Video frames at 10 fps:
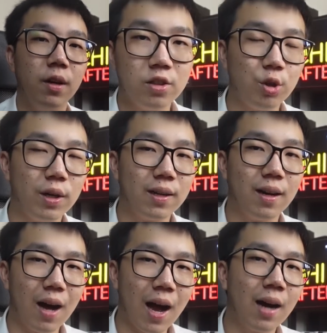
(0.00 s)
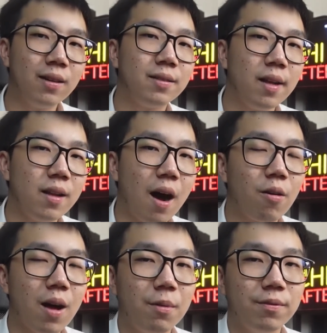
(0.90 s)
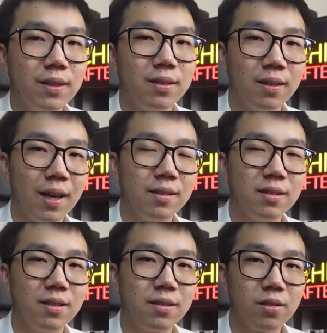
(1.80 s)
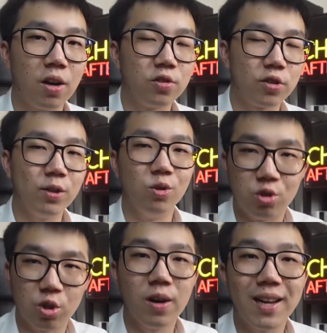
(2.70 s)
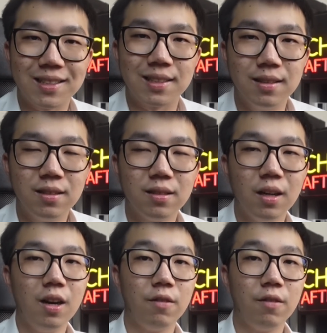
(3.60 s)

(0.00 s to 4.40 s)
Sure, I understand the outcome of this analysis on trying to draw lessons